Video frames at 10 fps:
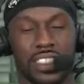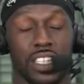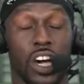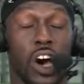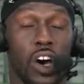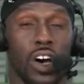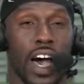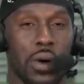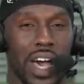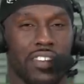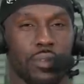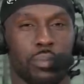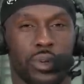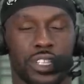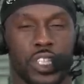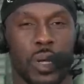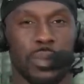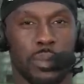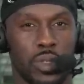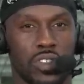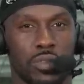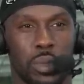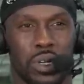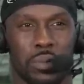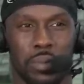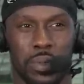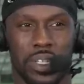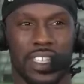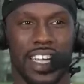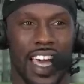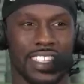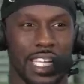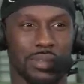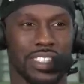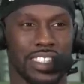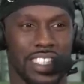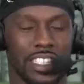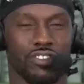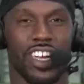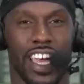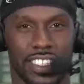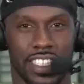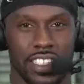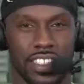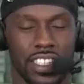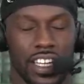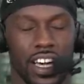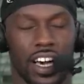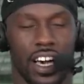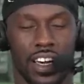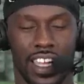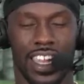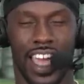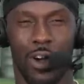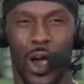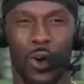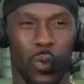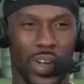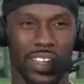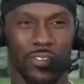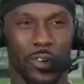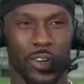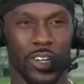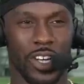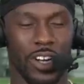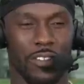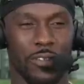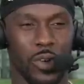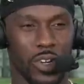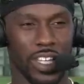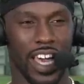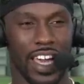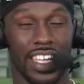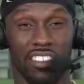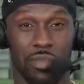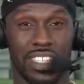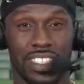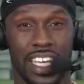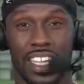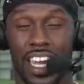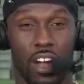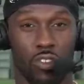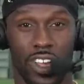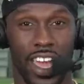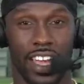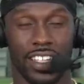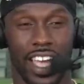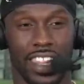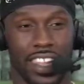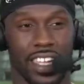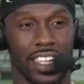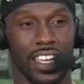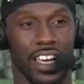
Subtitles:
on the call, I'll have a predetermined move, but 9 times out of 10, it's reactionary. Oh. I'll wait for the guy to give me a set, and then I'll react. I think